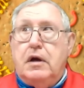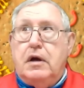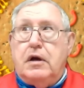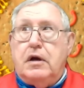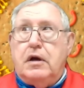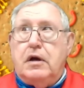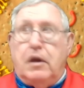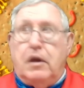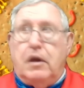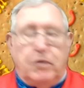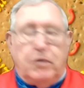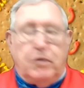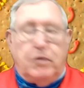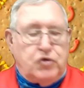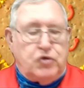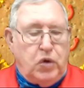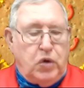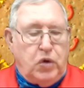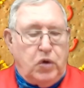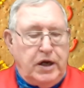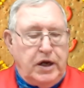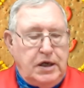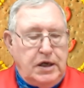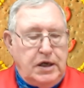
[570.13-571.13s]
Number
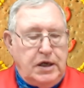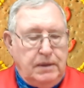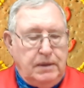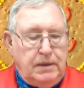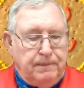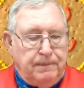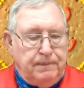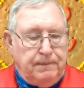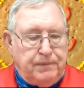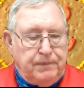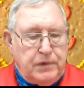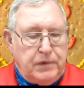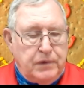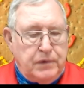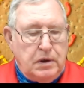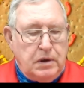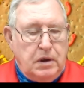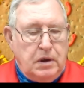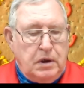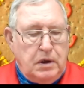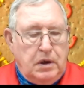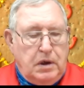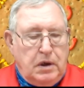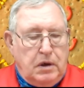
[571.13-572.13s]
20,
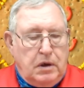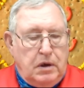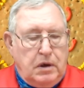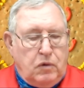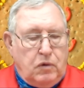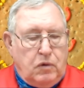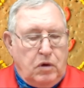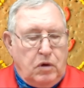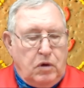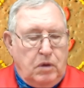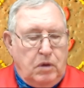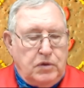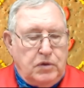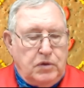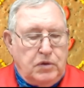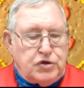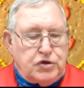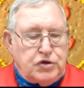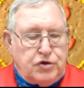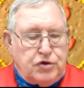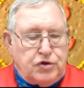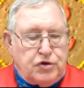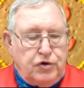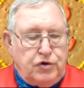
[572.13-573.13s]
we're
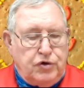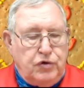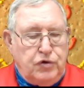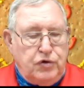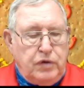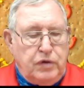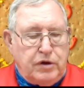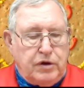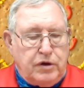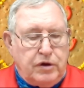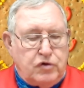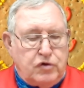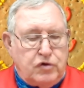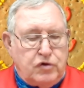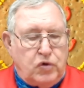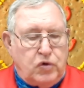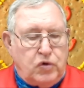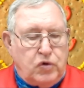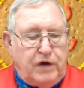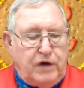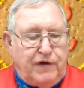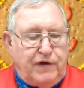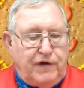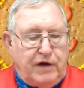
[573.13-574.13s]
almost through. There are
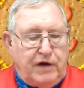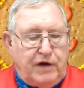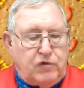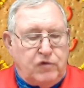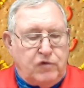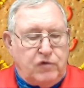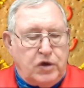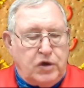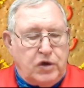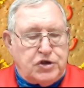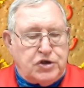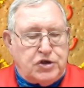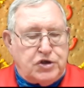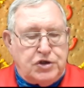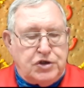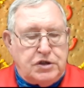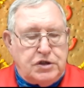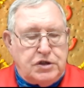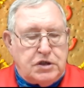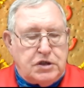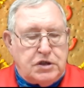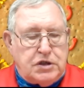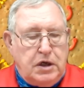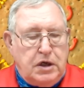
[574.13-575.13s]
25
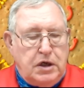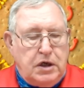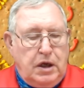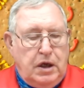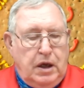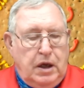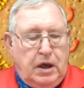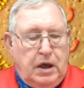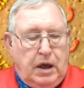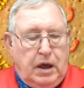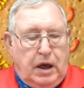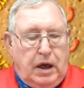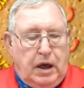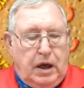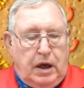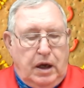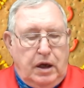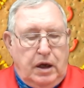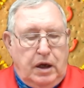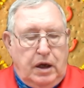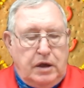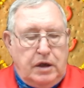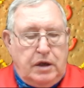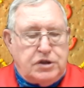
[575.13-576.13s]
questions.
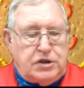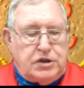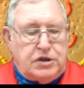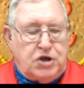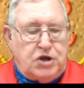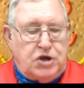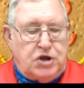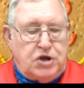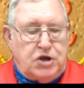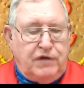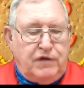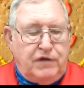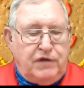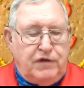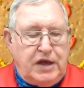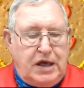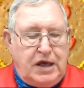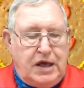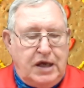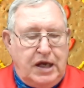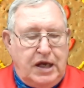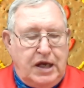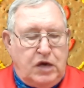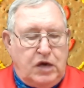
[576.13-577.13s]
Solve the
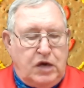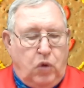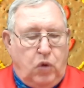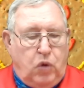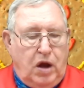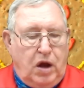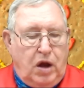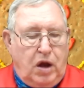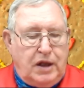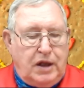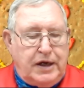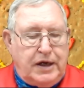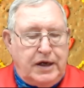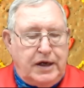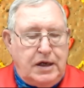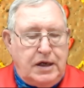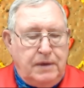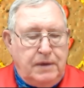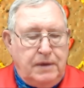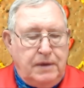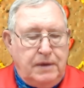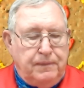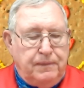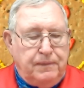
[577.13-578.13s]

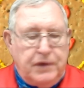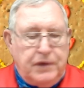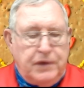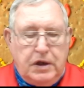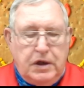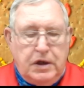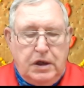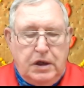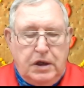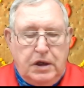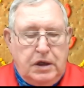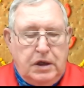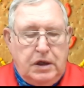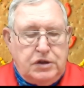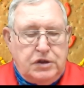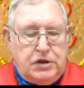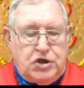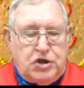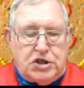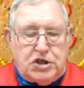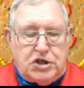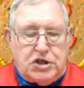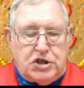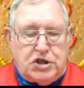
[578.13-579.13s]
inequality
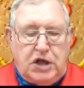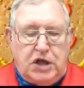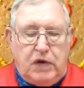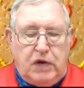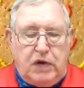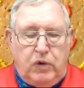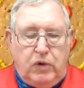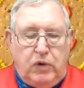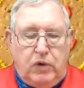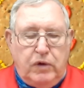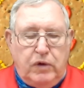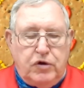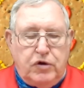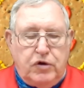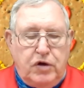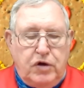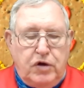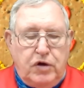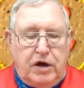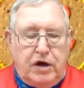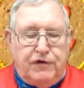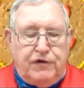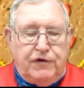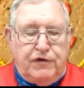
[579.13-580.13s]
just like we were
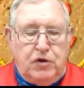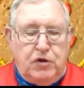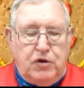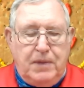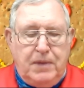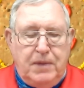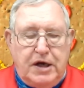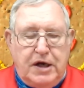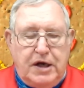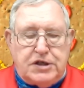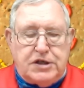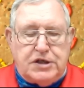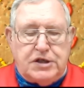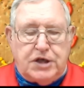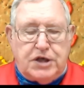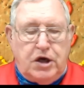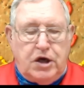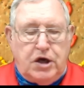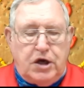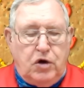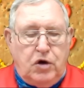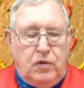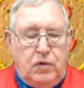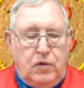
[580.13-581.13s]
doing a few minutes
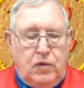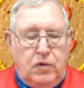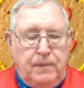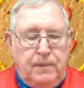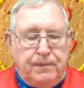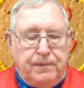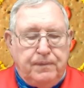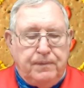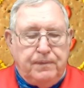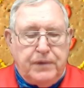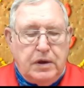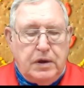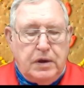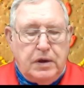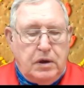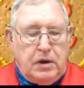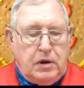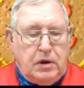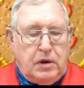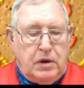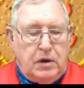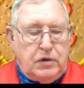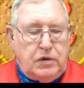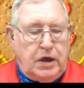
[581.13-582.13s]
ago.
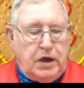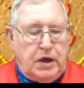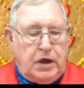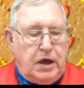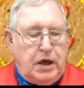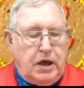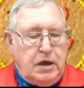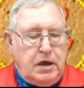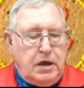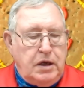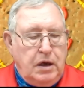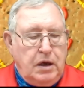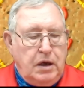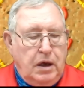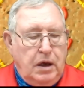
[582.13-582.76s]
Okay.